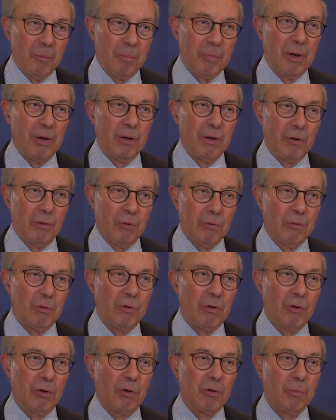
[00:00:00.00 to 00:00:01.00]
a pile of
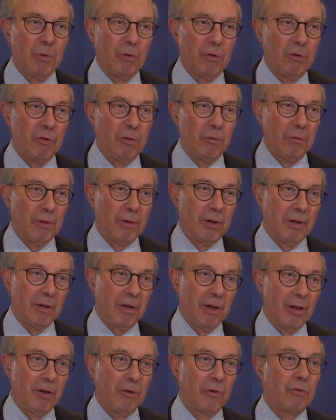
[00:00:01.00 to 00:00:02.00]
documents if they're
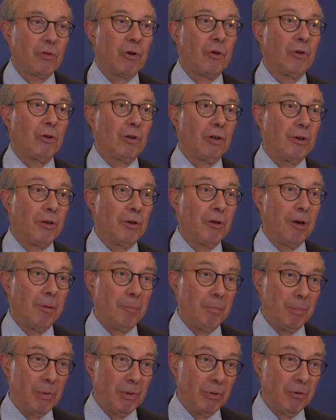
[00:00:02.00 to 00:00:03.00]
electronically
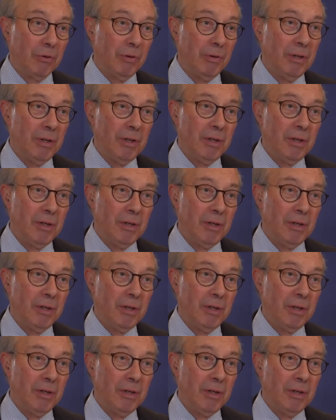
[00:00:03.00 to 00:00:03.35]
numbered